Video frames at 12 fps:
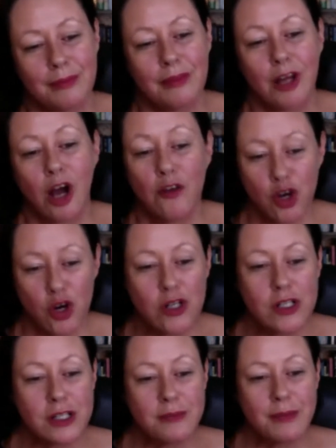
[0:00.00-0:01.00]
Of
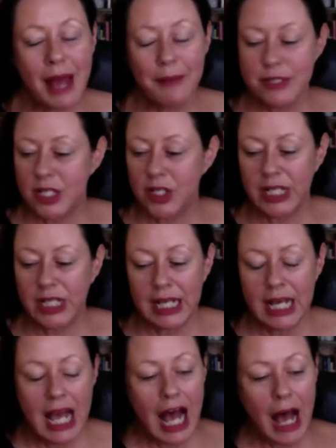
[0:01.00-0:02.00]
course,
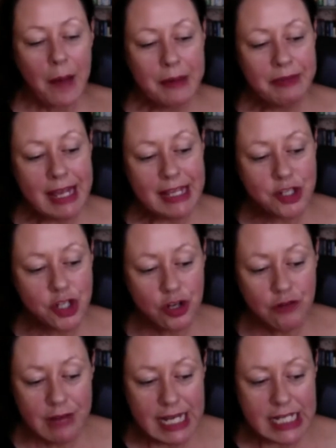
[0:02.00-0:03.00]
absolutely. I mean, there's
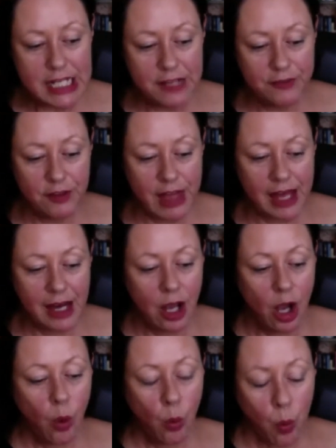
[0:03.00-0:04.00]
two reasons for that.
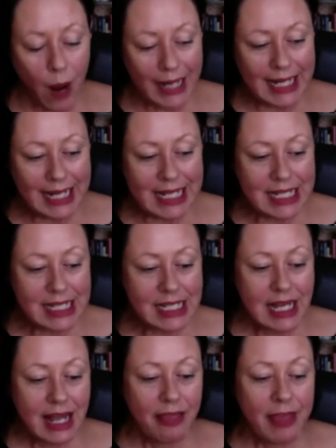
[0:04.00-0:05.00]
One is
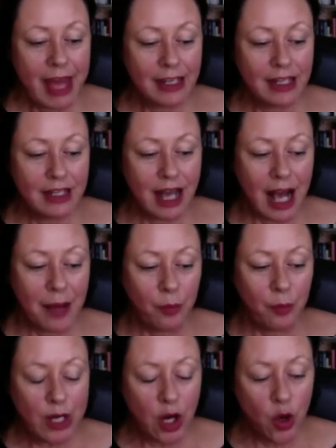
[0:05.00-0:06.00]
that
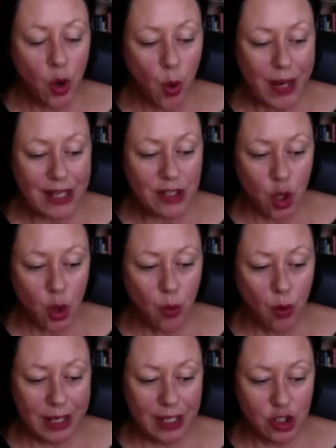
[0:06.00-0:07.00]
we don't always know
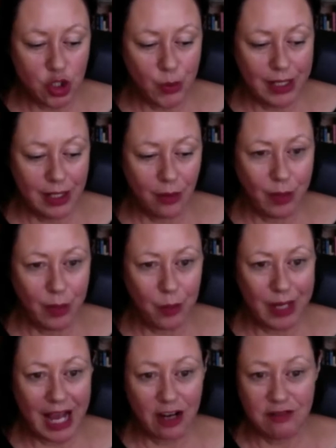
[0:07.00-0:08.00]
what we are doing when
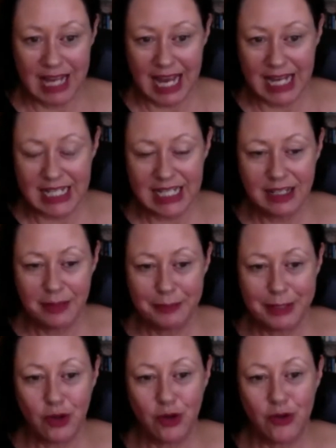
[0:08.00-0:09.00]
we are creating,
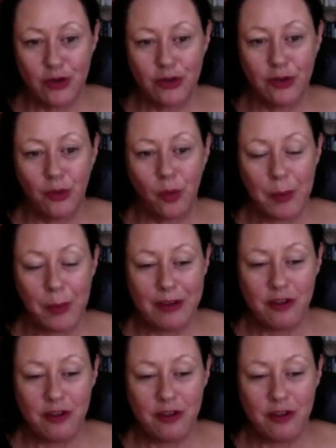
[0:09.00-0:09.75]
because when we